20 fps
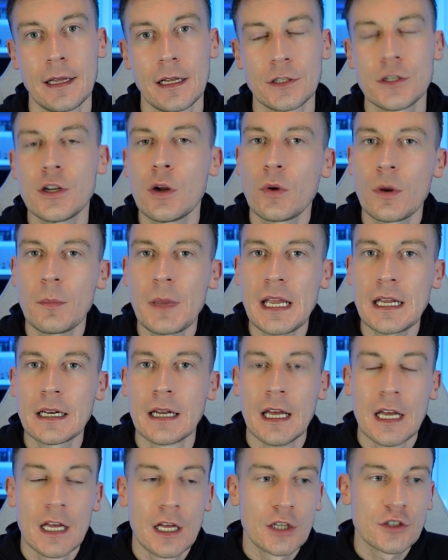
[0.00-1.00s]
You know what I
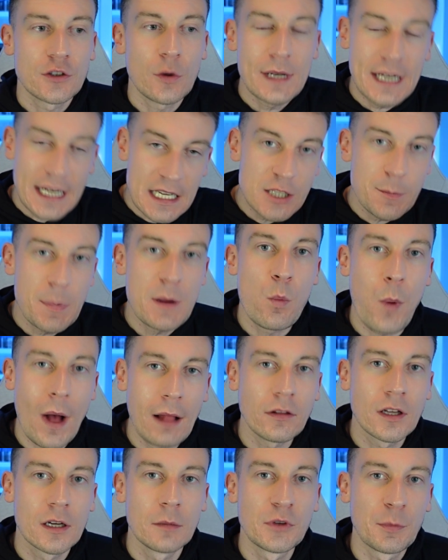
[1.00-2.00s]
mean? So he needs to be
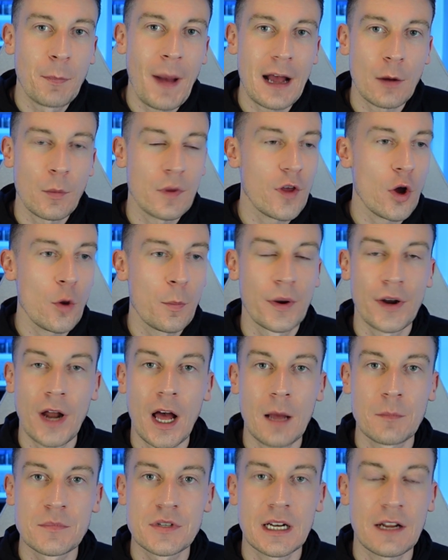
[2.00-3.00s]
welcomed back with open
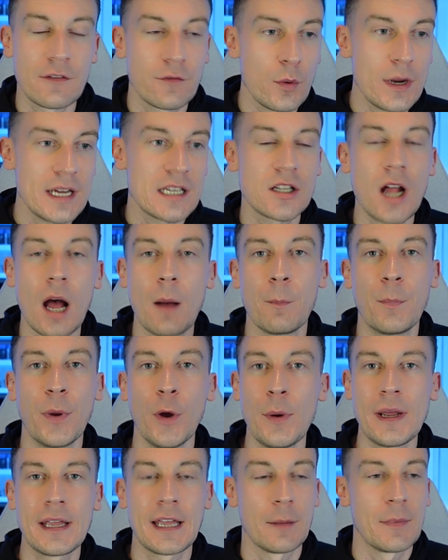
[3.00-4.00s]
arms. And if we start
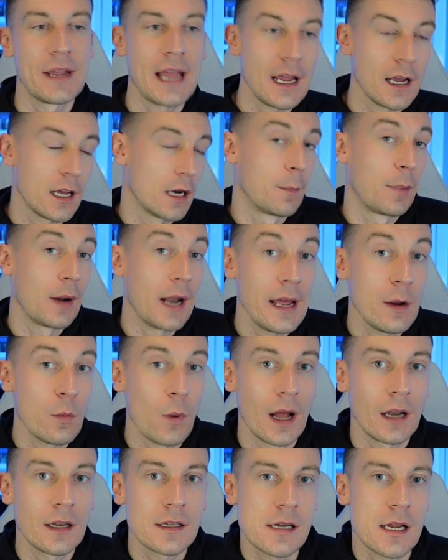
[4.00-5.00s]
booing him, he ain't going to play
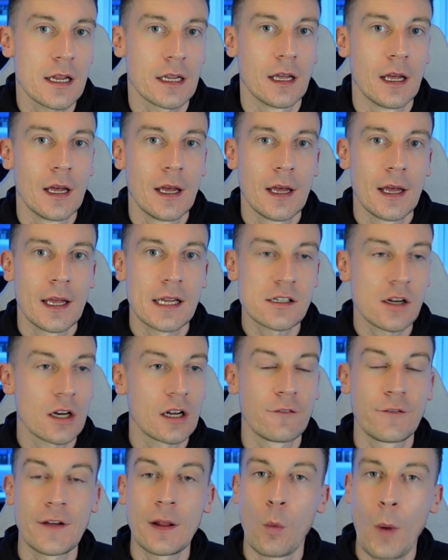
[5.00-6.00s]
well, is he? He's not
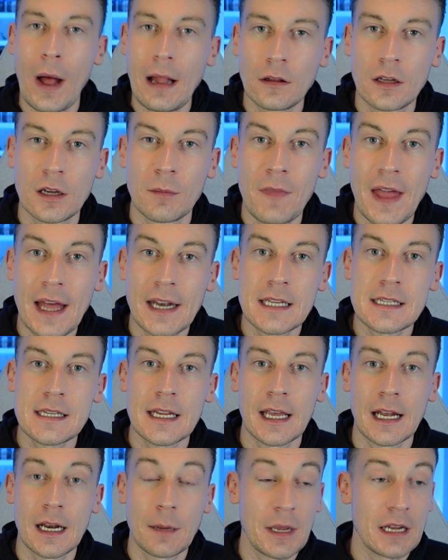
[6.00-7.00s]
going to feel welcome then, is
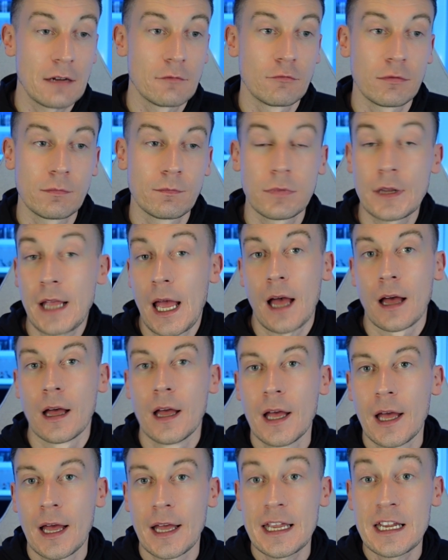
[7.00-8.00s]
he? And I mean, yeah,
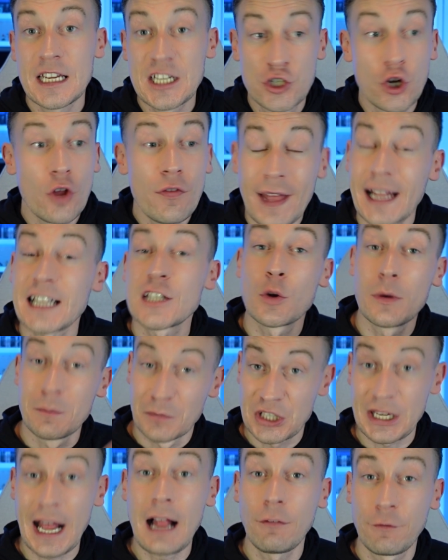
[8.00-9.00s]
he's done that to
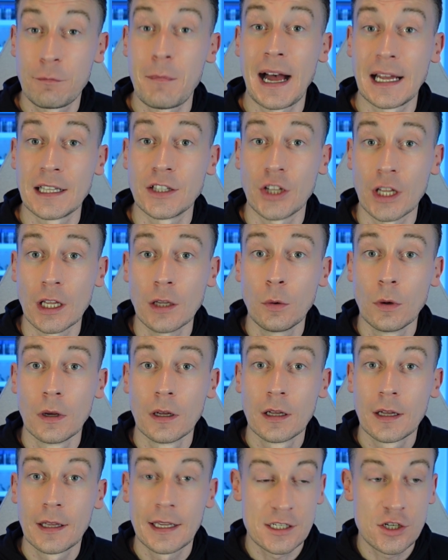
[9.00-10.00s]
himself, mind you.
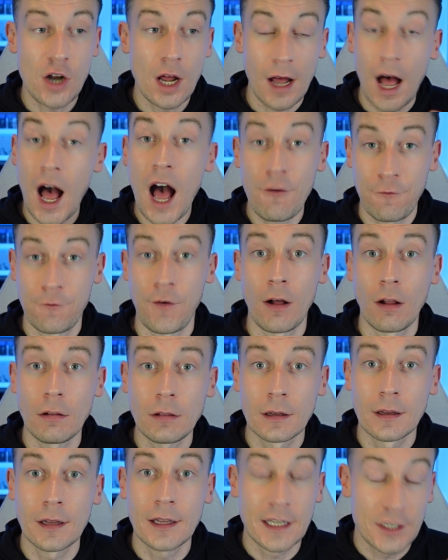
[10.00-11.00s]
It's not our
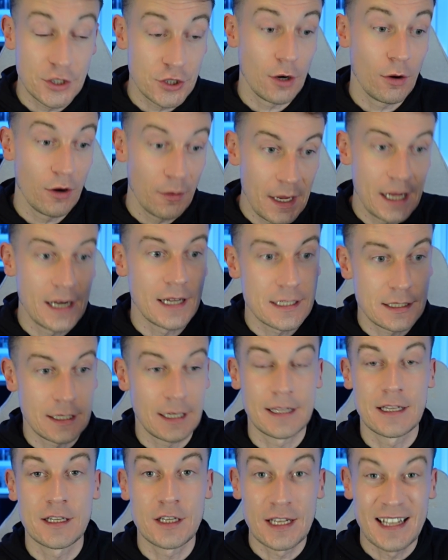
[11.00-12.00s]
fault. Do you know what I mean?
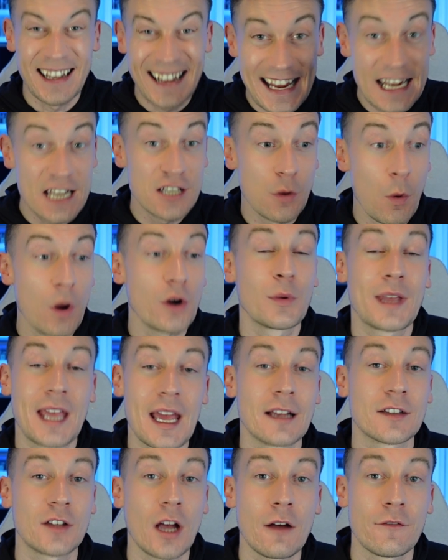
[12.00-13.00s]
He's the one who
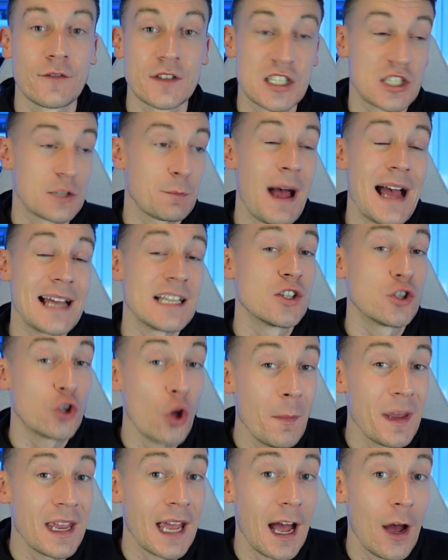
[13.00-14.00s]
kicked off and spat his
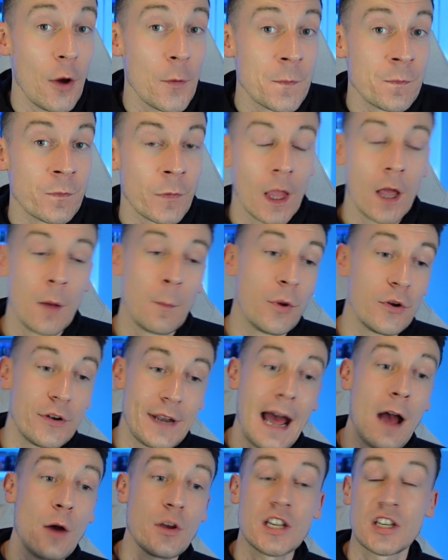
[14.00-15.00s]
dummy out. But
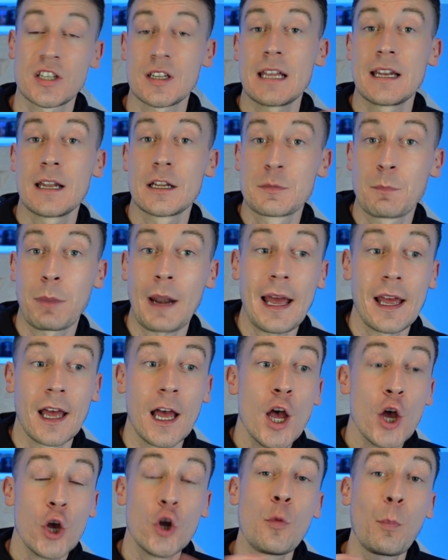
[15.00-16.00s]
now you're seeing this
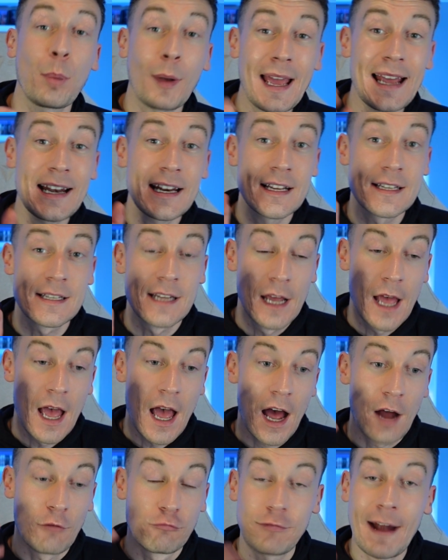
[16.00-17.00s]
player who played as
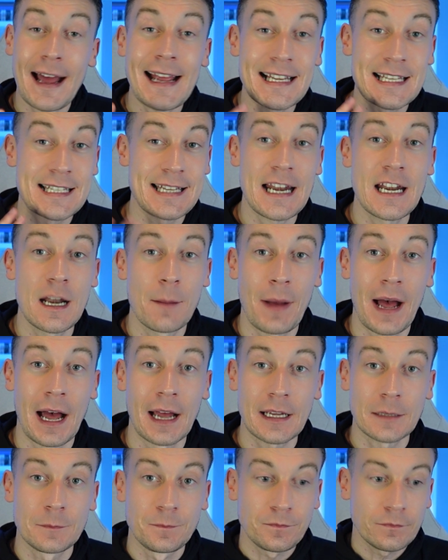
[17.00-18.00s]
a right
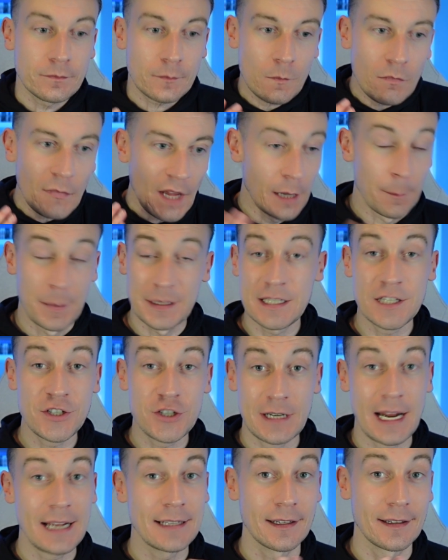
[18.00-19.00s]
centre-back, a
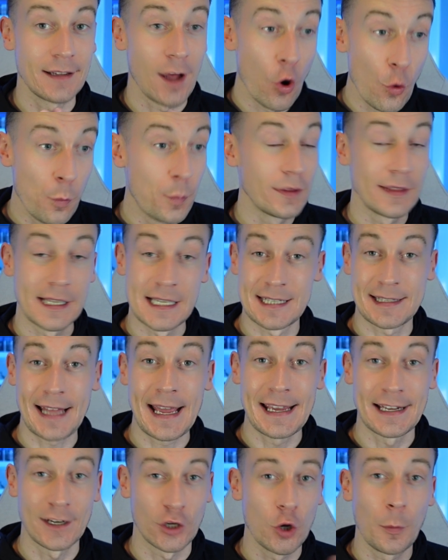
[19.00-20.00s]
position I openly
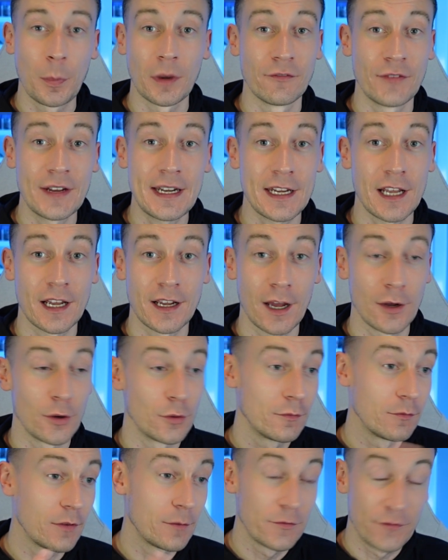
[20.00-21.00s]
stated a couple of
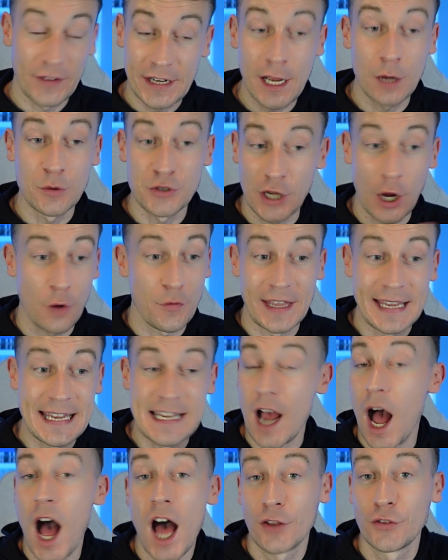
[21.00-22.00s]
videos ago that he
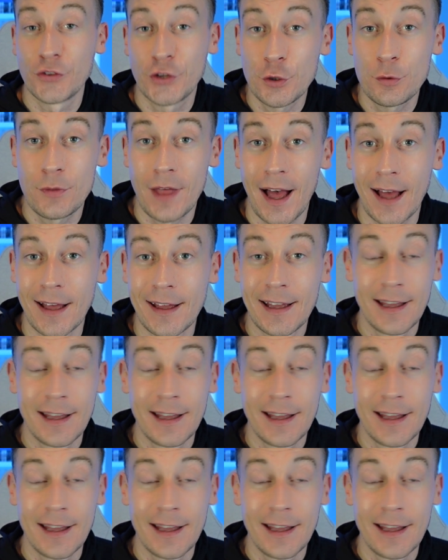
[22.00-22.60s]
can't do that.